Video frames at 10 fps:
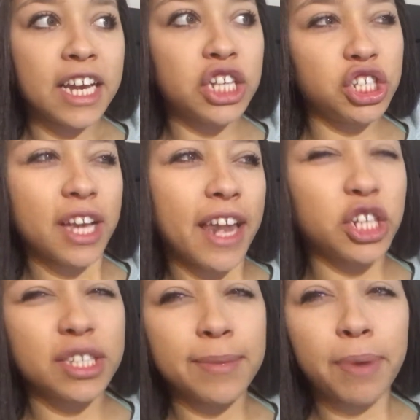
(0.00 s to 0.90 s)
And she kind of
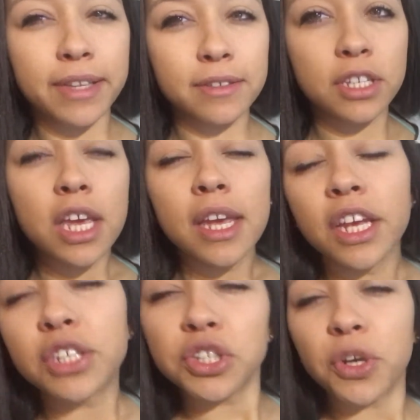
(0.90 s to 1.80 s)
just seemed puzzled,
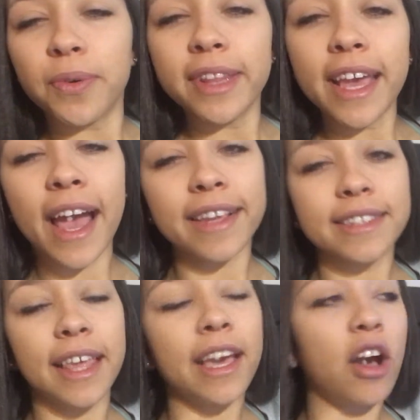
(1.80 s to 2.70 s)
because you know when they
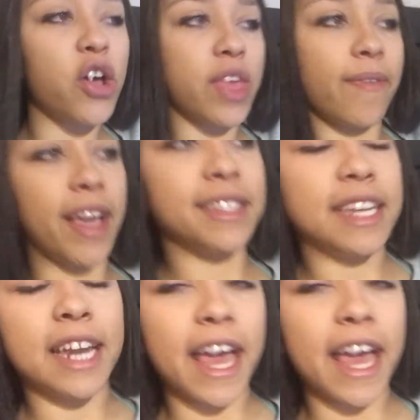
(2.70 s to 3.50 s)
ask like are they vaccinated,